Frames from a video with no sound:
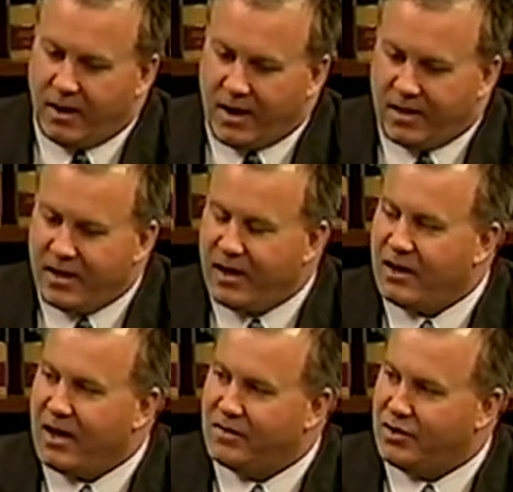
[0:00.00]
I think
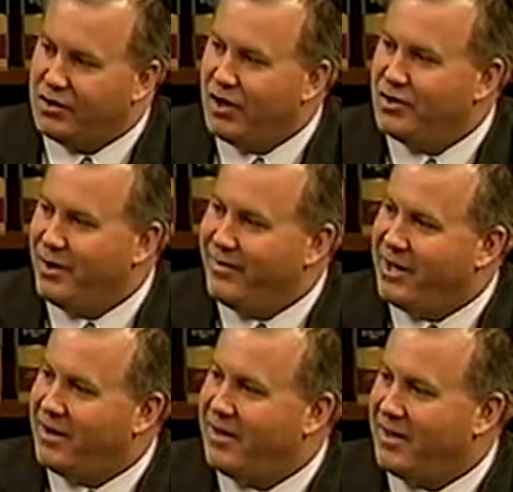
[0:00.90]
as a judge, you even
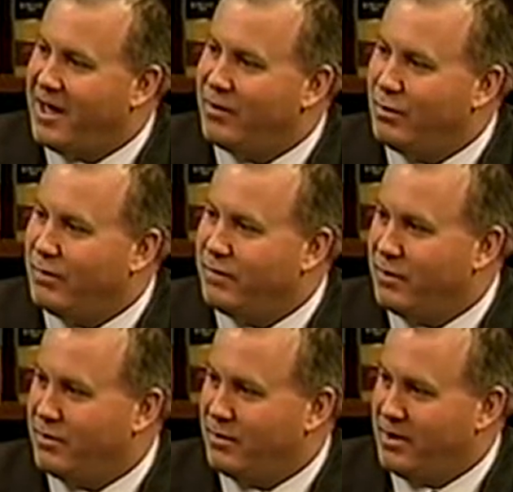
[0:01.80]
get to take that to a
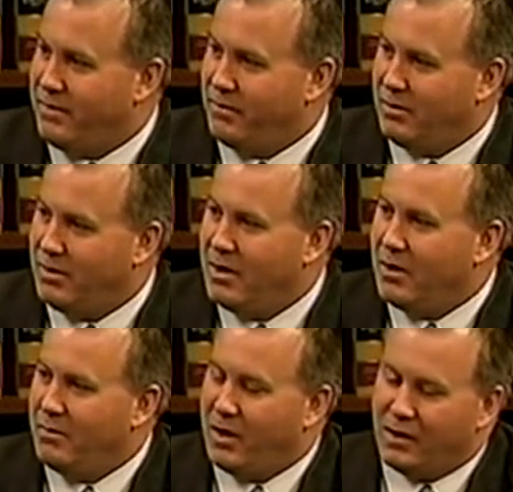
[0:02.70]
further level,
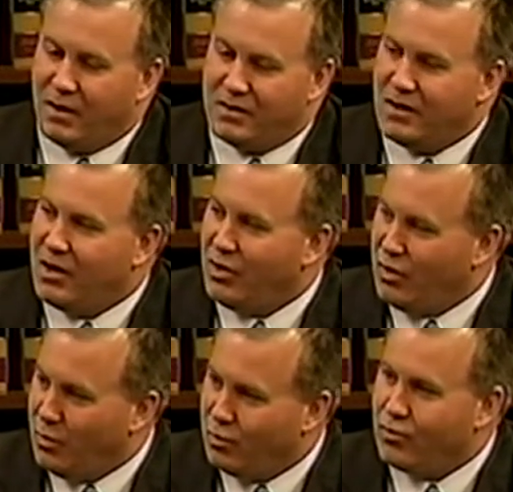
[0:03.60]
because
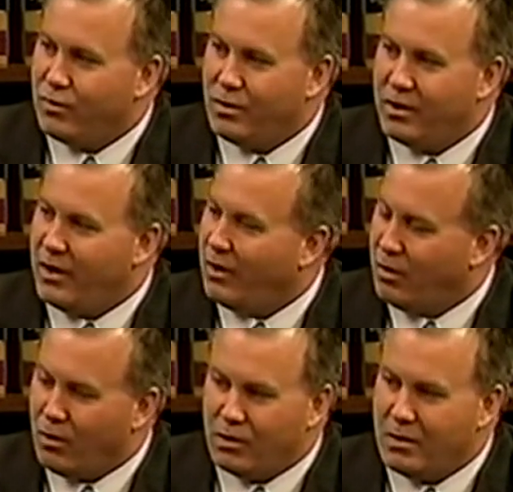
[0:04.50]
you truly
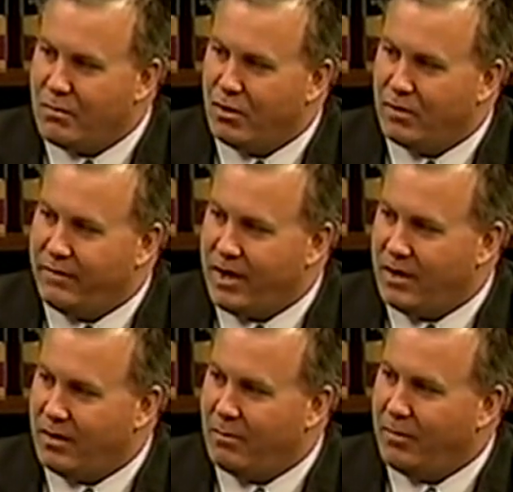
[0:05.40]
are only
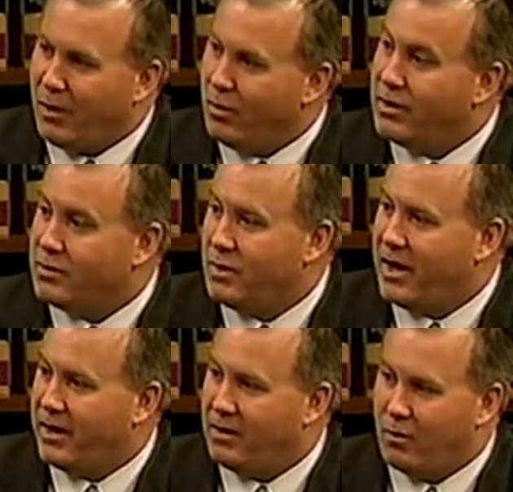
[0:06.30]
motivated by what is
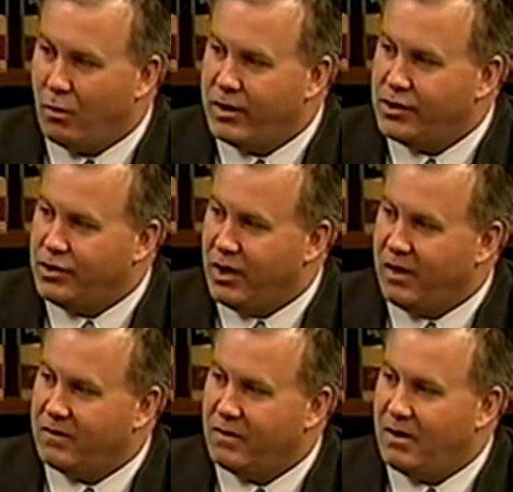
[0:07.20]
right and what is just.